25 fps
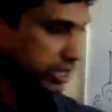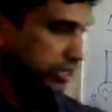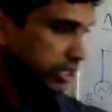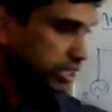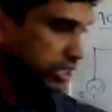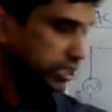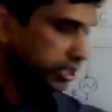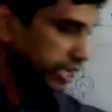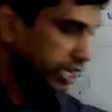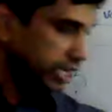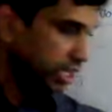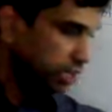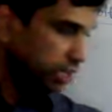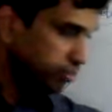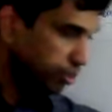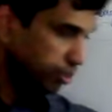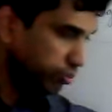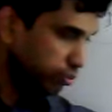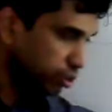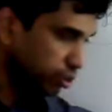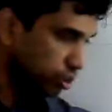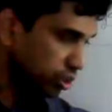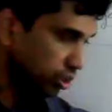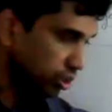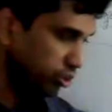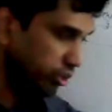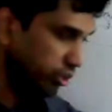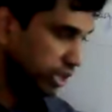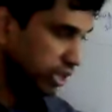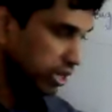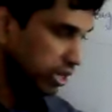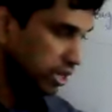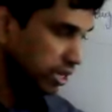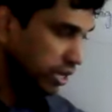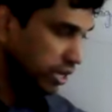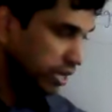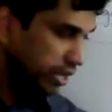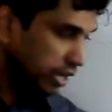XL is directly proportional to
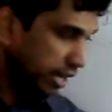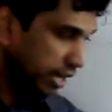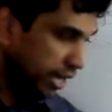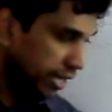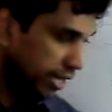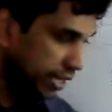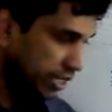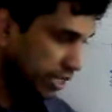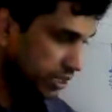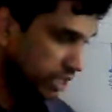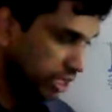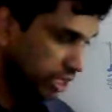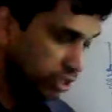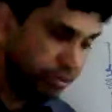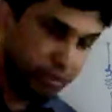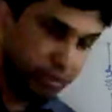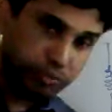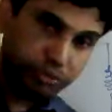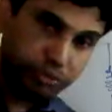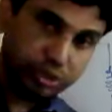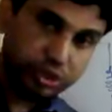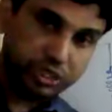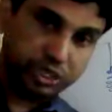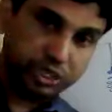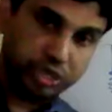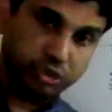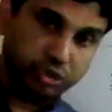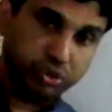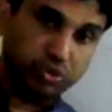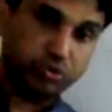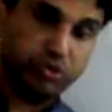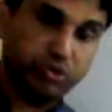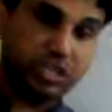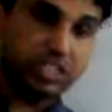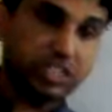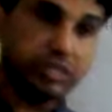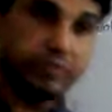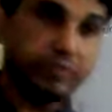L and XL is proportional to nu.
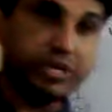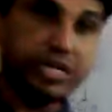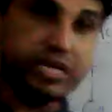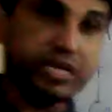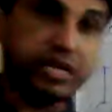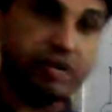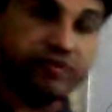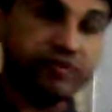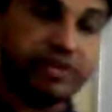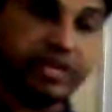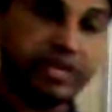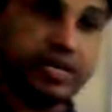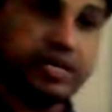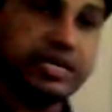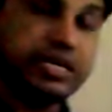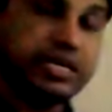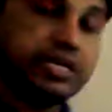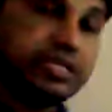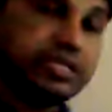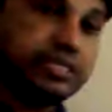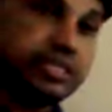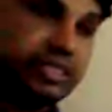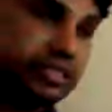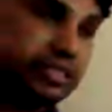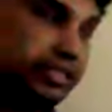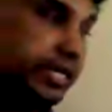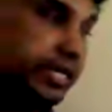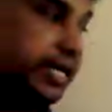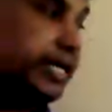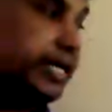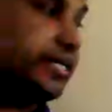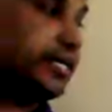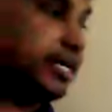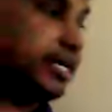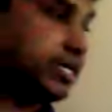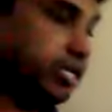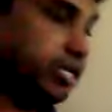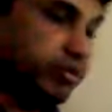What is the meaning of that? Jitna
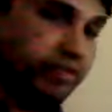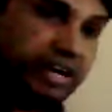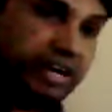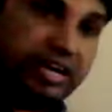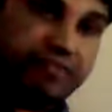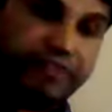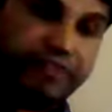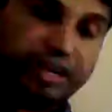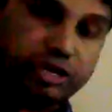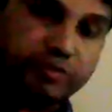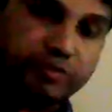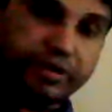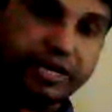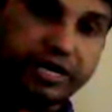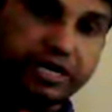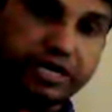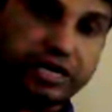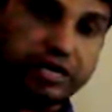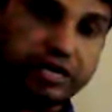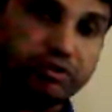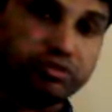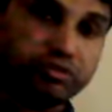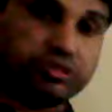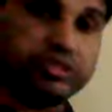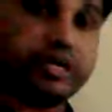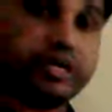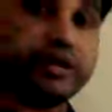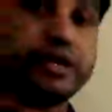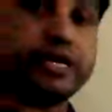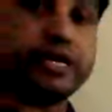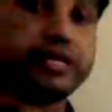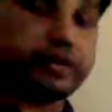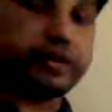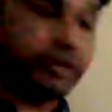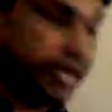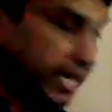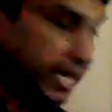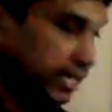inductor value badega, utna
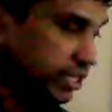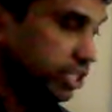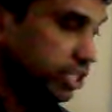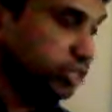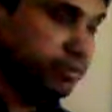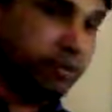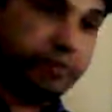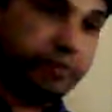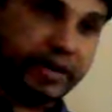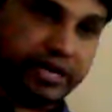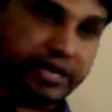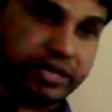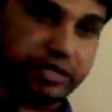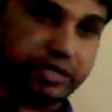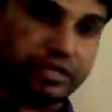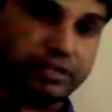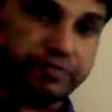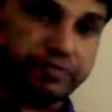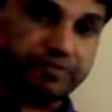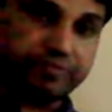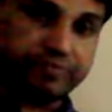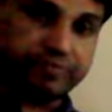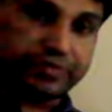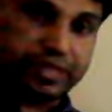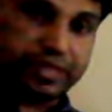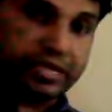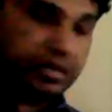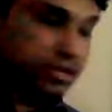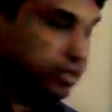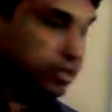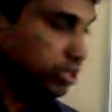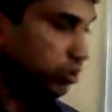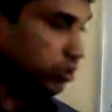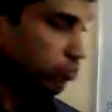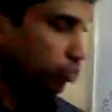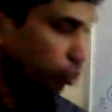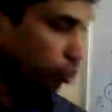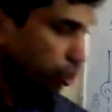reactance bhi badega.
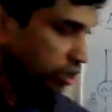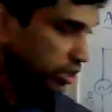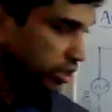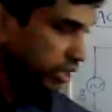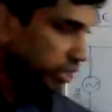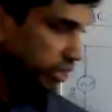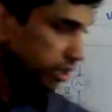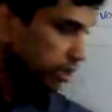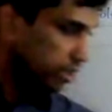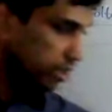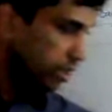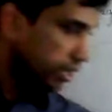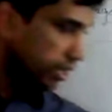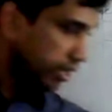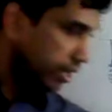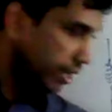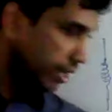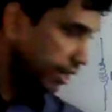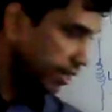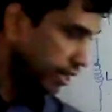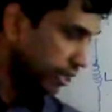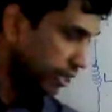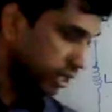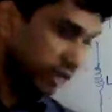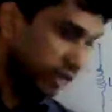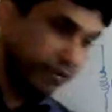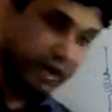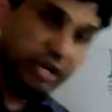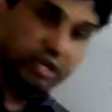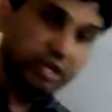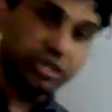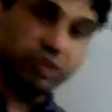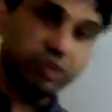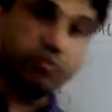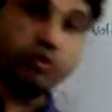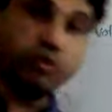The more the inductor value, the